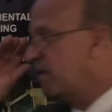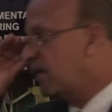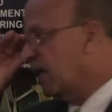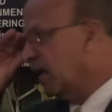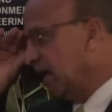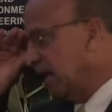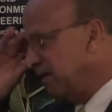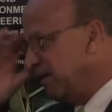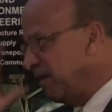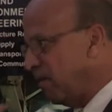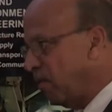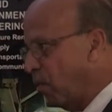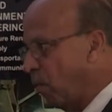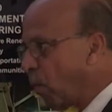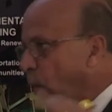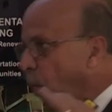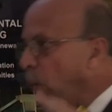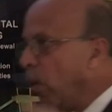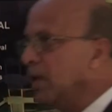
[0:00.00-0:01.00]
okay, you know,
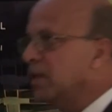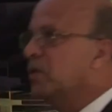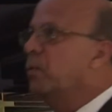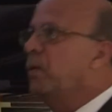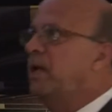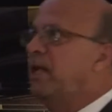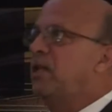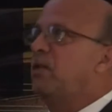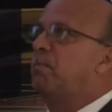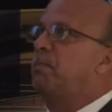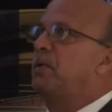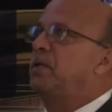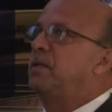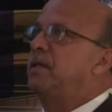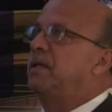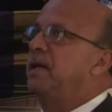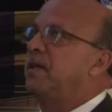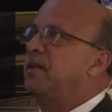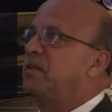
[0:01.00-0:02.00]
what do we need to put
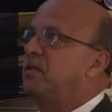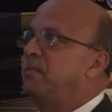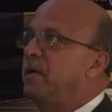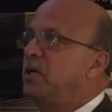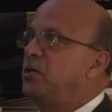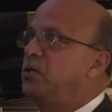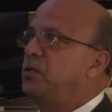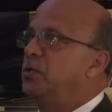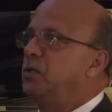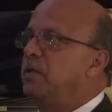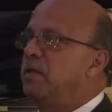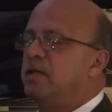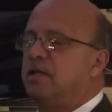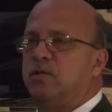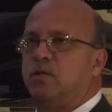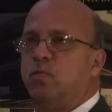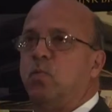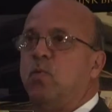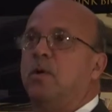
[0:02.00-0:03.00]
together to make sure
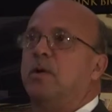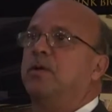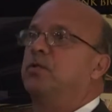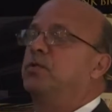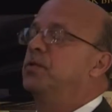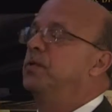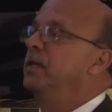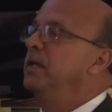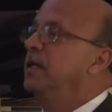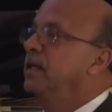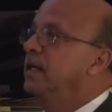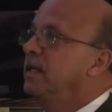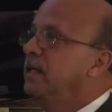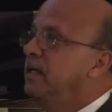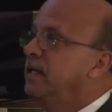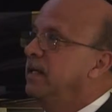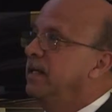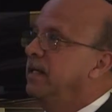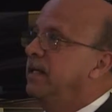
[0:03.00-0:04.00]
this works?
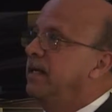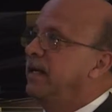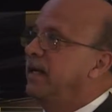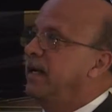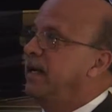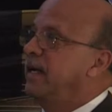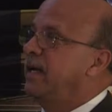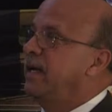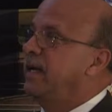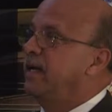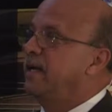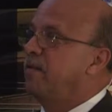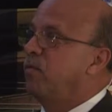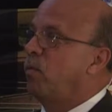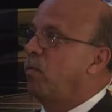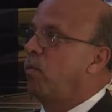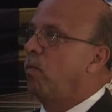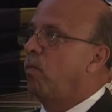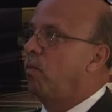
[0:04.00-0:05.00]
And
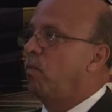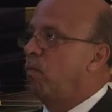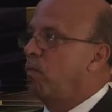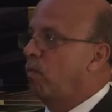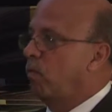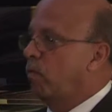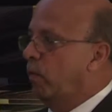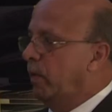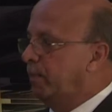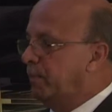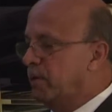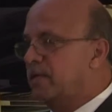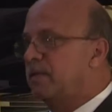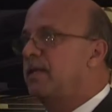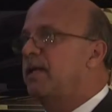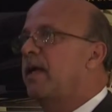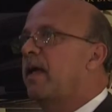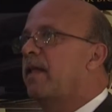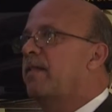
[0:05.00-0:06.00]
we put
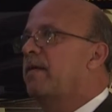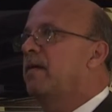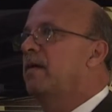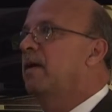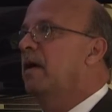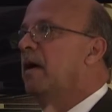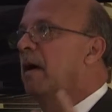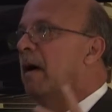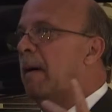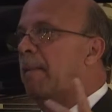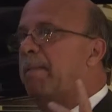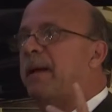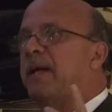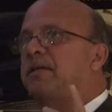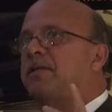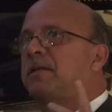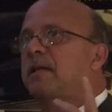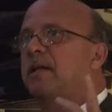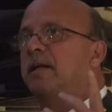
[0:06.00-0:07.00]
together
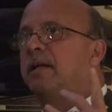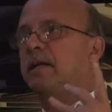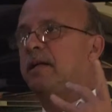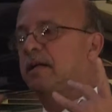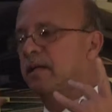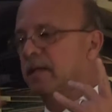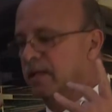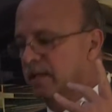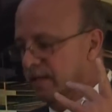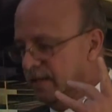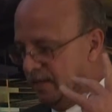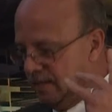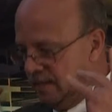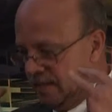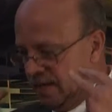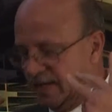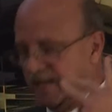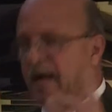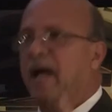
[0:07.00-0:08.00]
basically
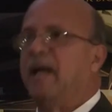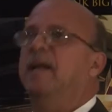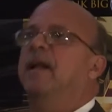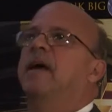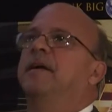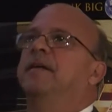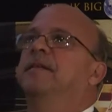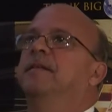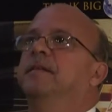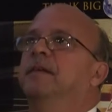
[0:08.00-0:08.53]
a guideline.